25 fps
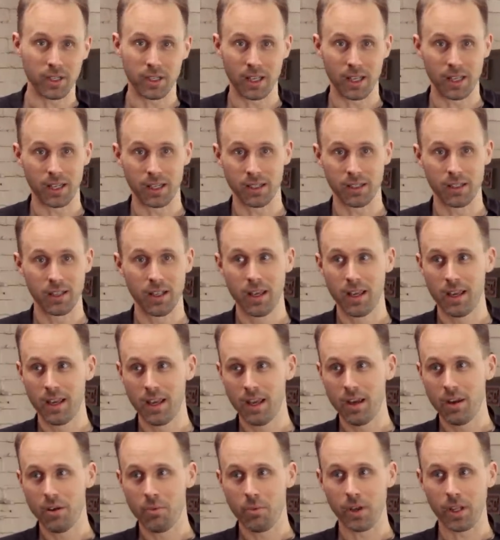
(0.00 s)
And
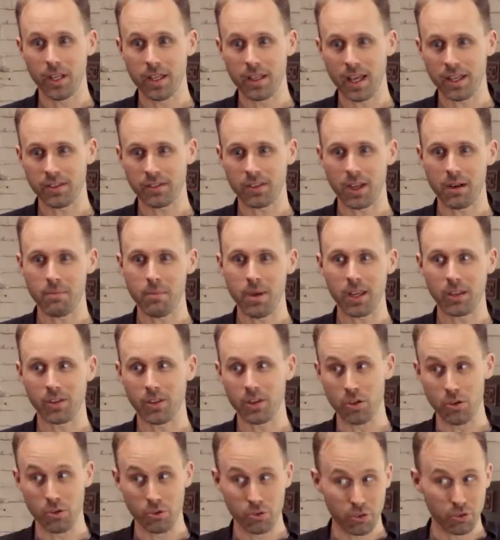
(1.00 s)
really that's going to make the
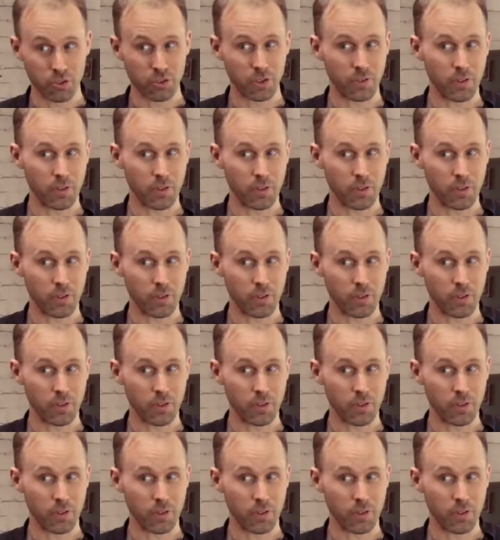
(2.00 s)
users